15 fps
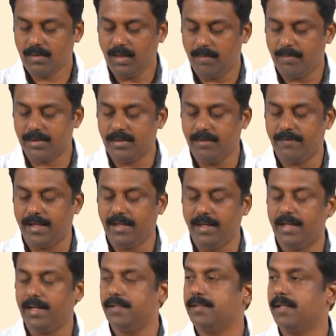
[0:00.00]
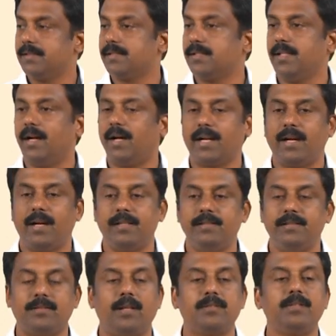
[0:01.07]
obviously if I increases the arc energy
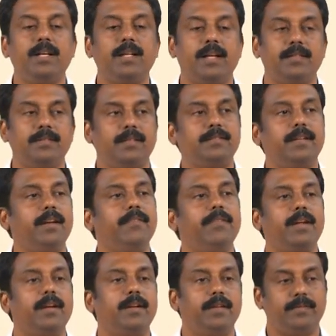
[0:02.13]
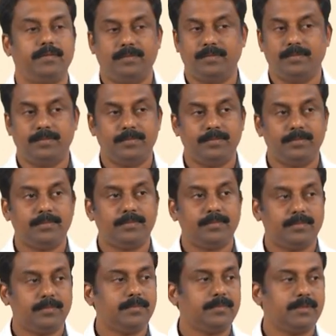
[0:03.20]
is also increases significantly.
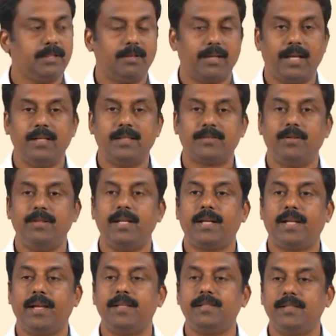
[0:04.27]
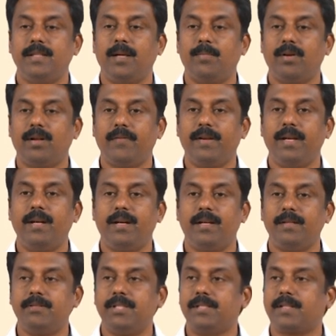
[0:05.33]
Okay. So, in that case the amount of heat
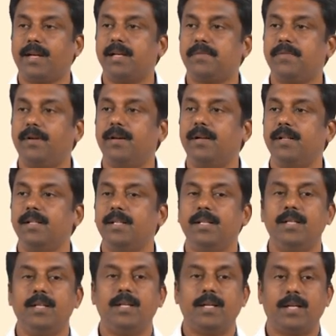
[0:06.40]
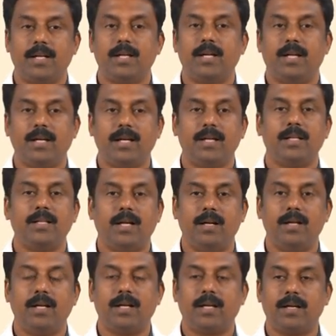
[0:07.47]
is transferred uh,
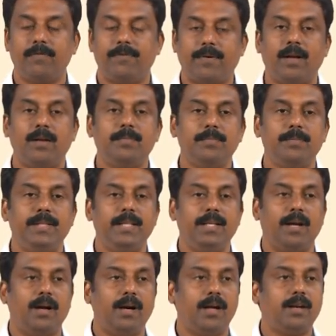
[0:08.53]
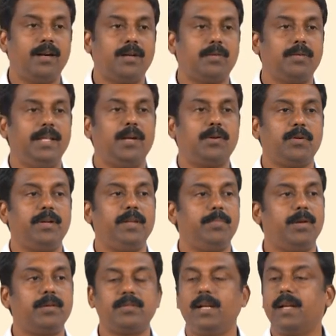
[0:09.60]
uh from the arc to the electrode
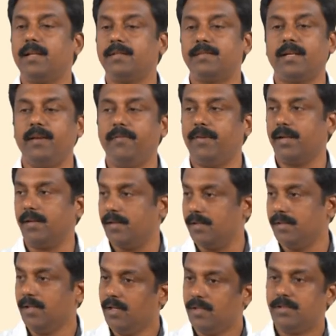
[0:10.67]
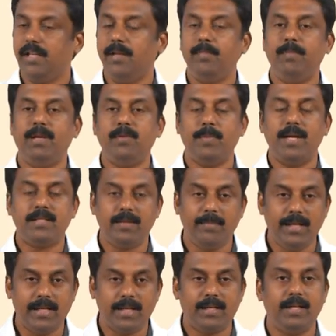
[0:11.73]
tip also increases significantly. So, you melt
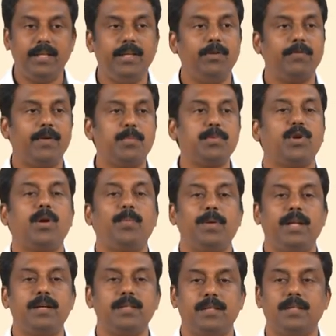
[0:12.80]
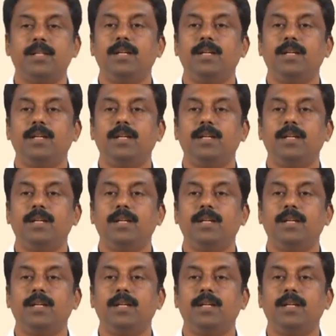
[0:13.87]
immediately you form the droplet